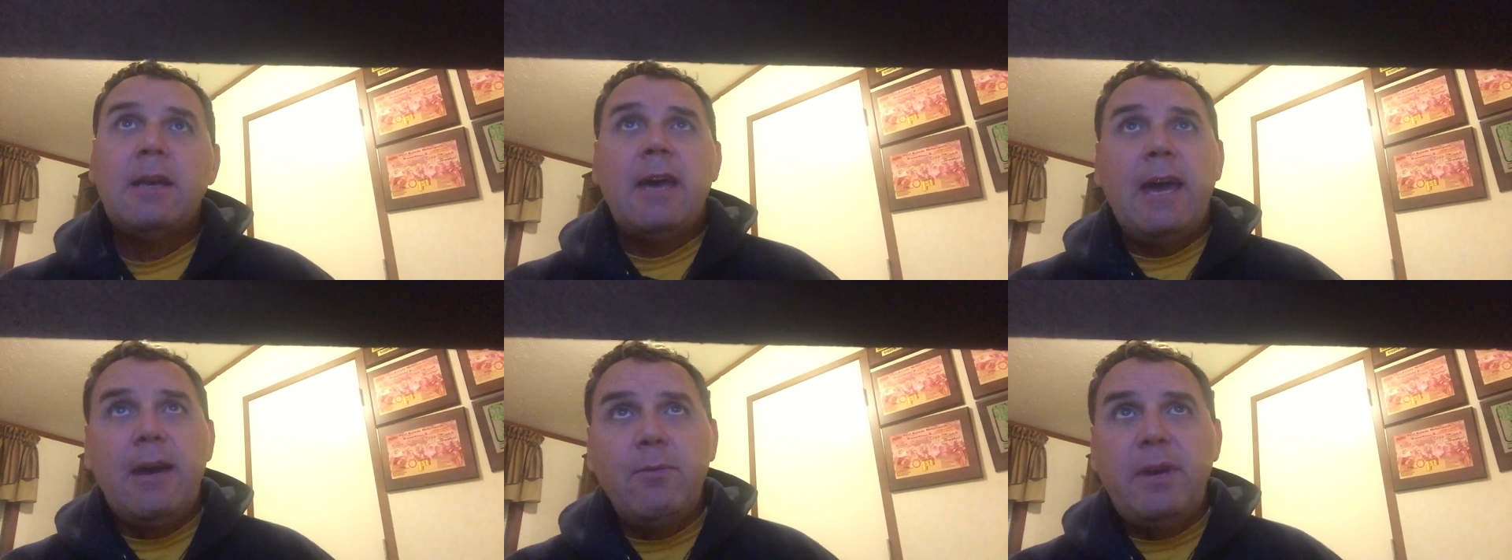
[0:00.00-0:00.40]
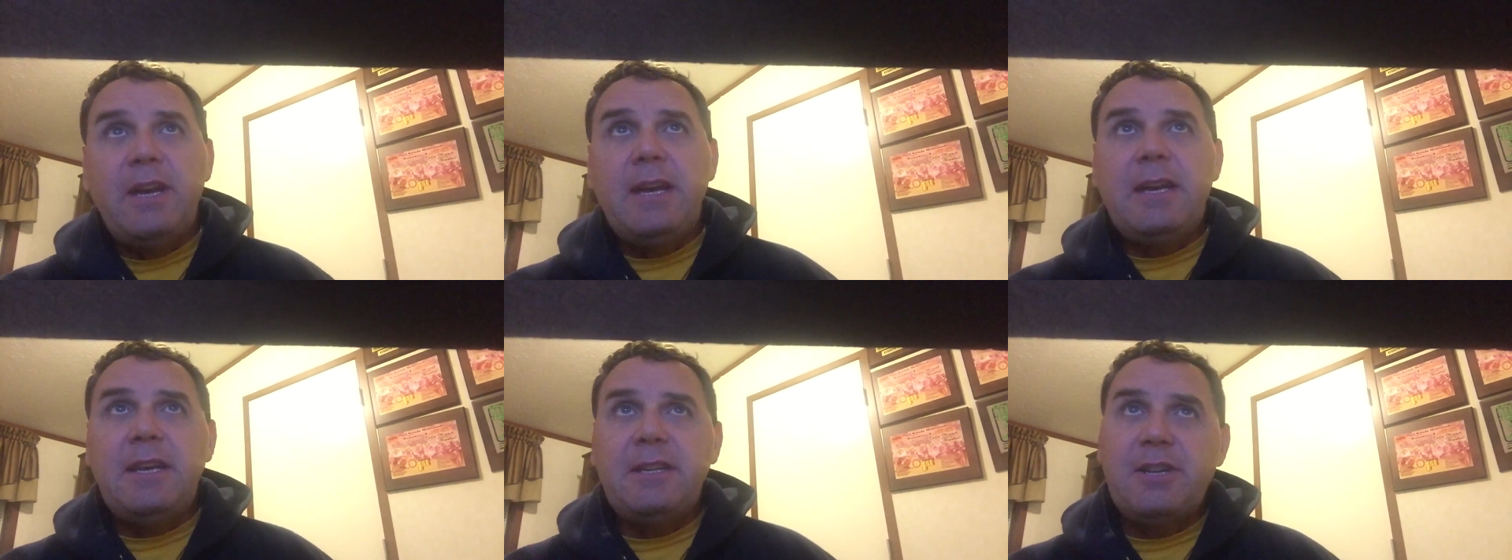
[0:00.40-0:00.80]
And
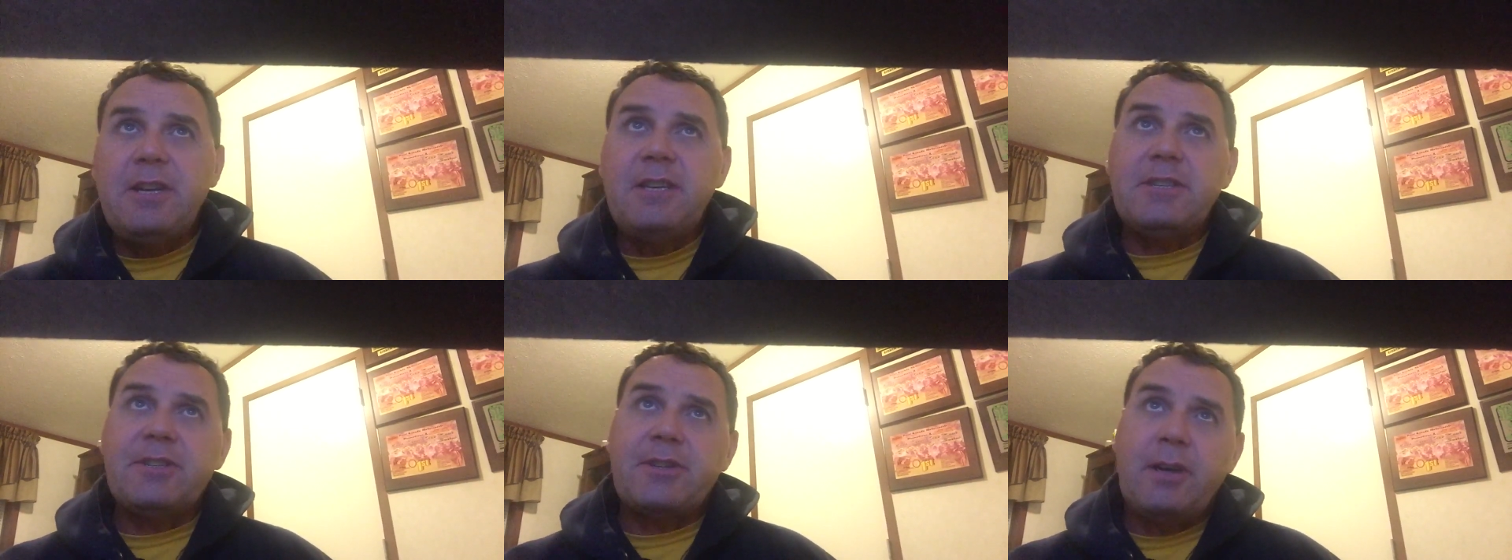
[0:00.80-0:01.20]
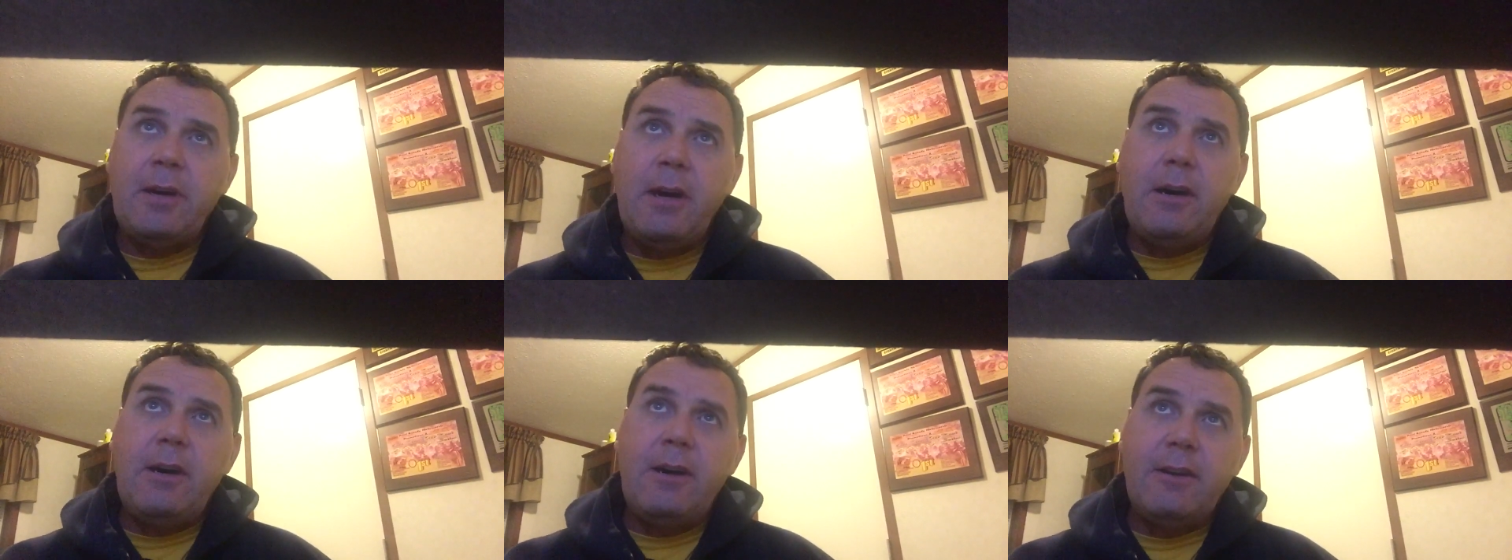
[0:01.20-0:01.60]
we just
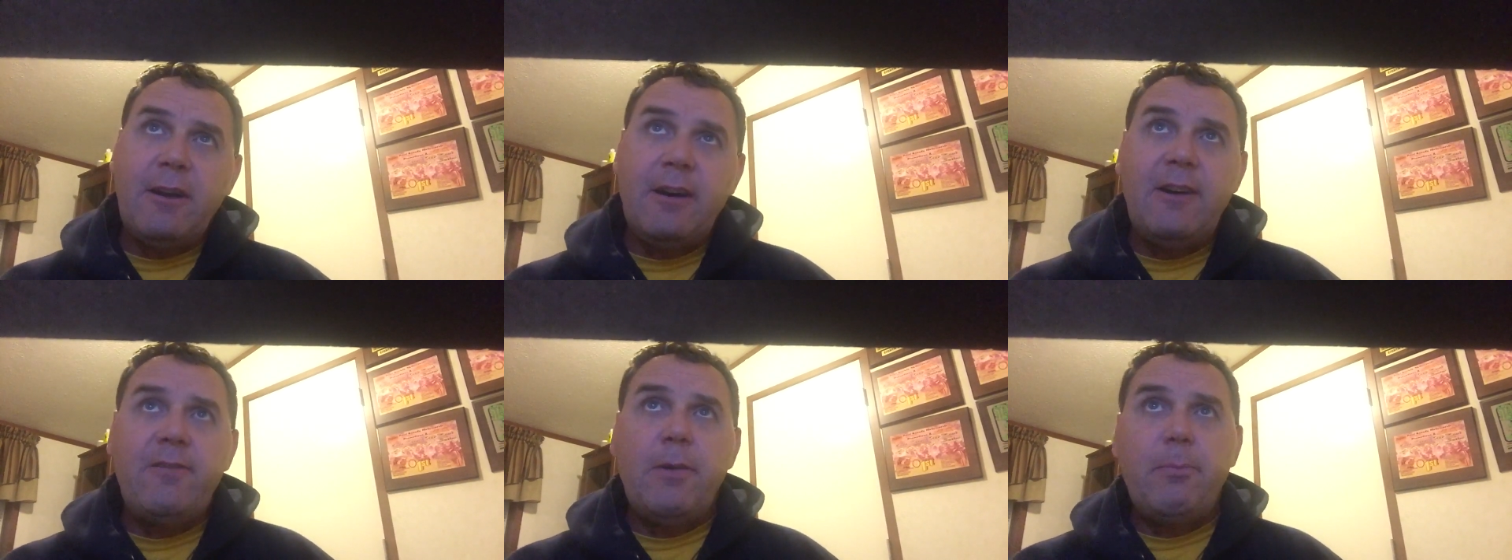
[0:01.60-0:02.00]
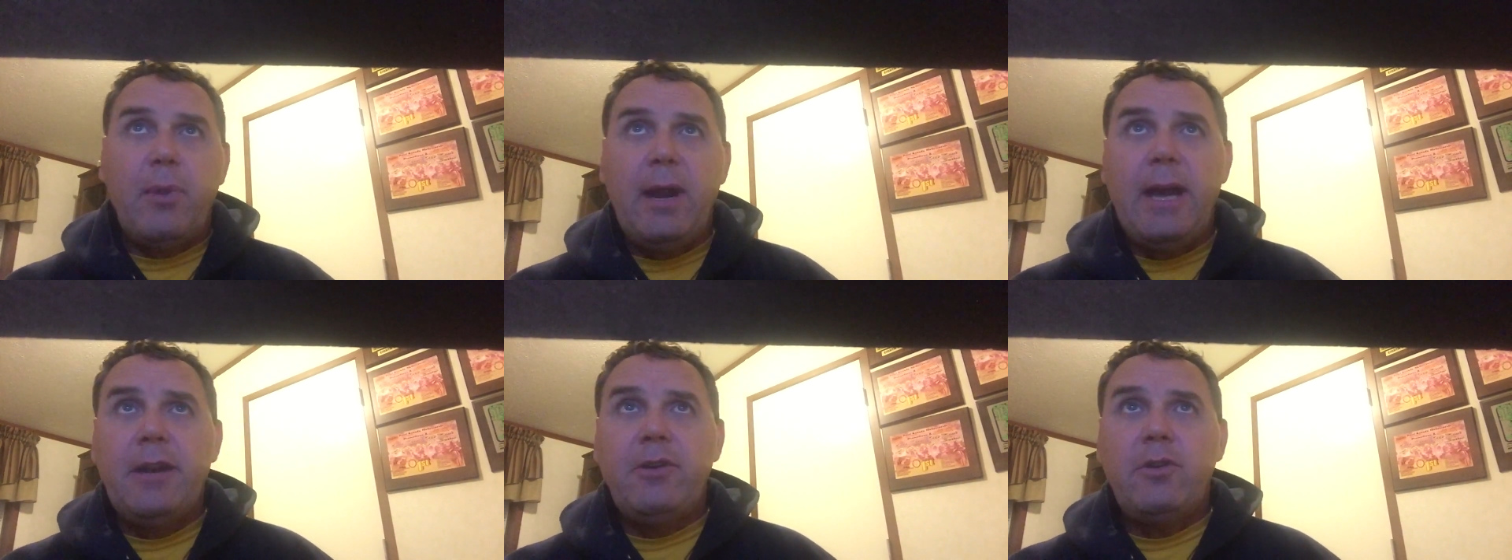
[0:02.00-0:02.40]
heard of a
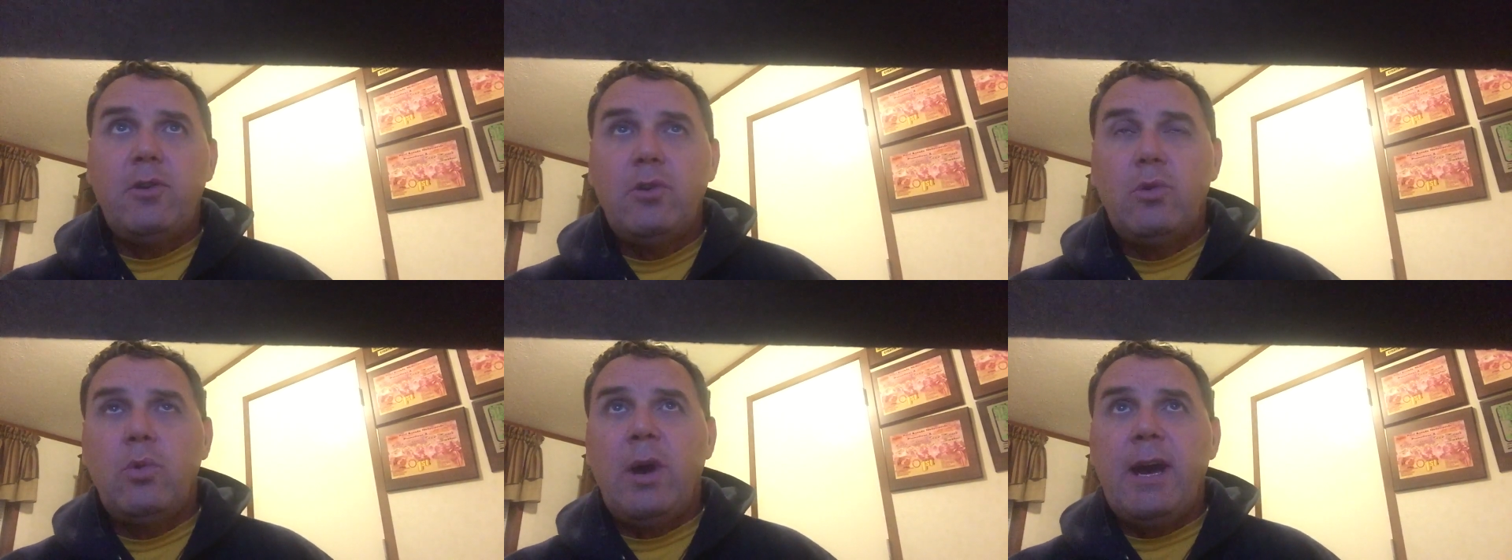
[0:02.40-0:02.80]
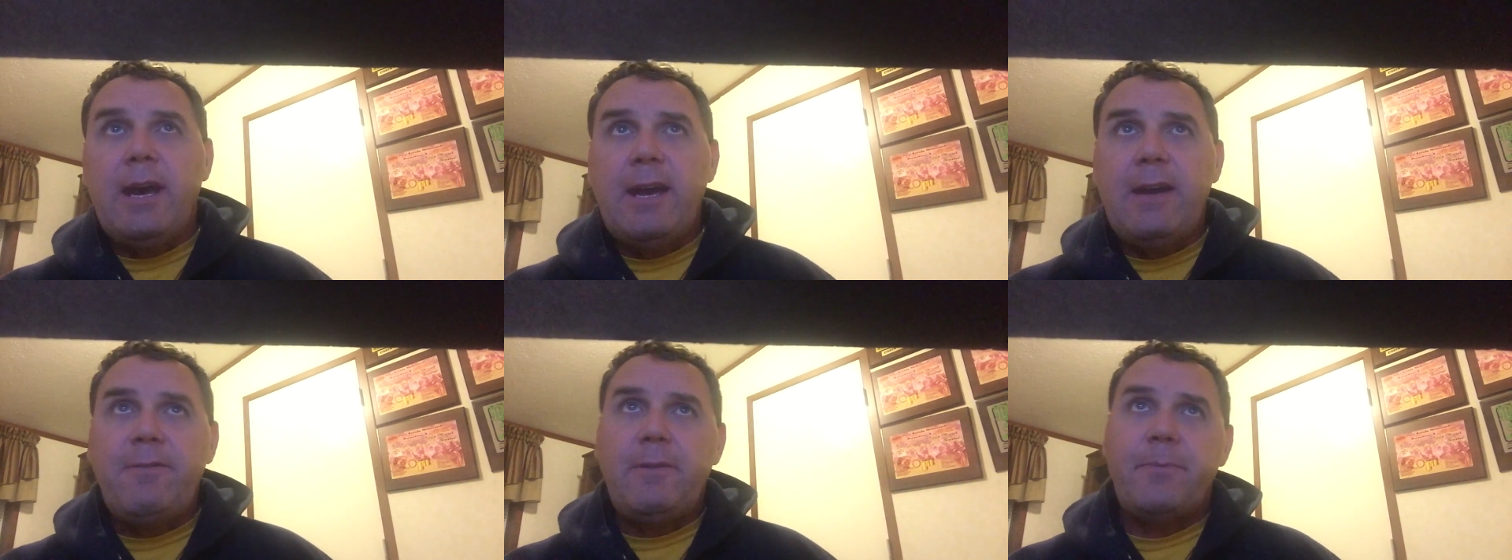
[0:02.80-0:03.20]
brand new
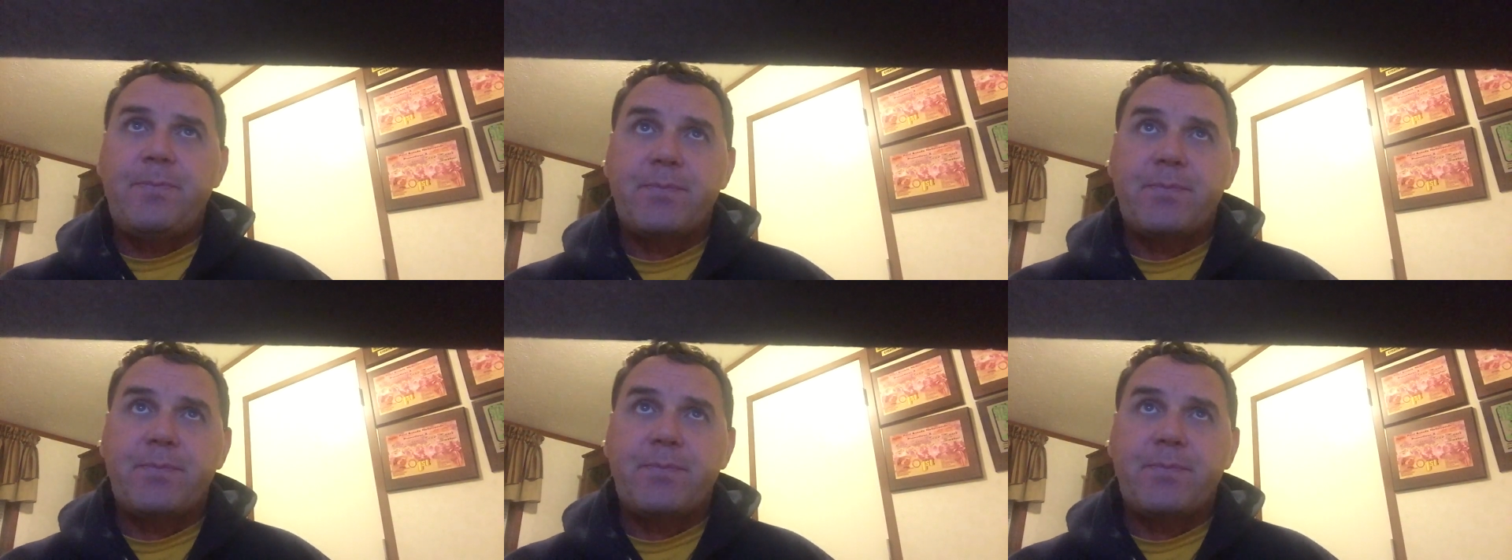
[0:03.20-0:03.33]
wave.